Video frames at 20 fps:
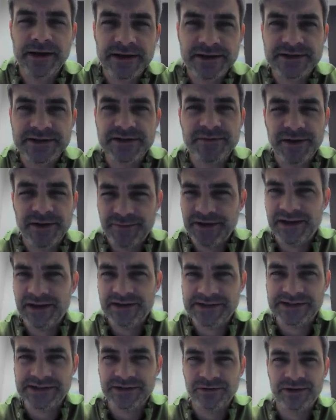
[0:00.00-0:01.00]
So you might be
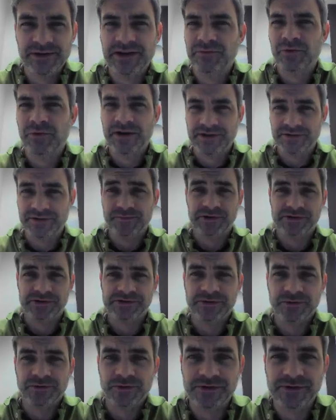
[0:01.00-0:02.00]
asking, okay, why did you put it
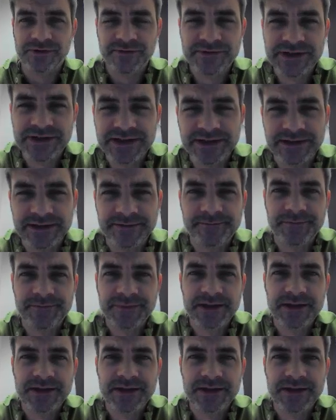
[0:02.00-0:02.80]
in order of 10?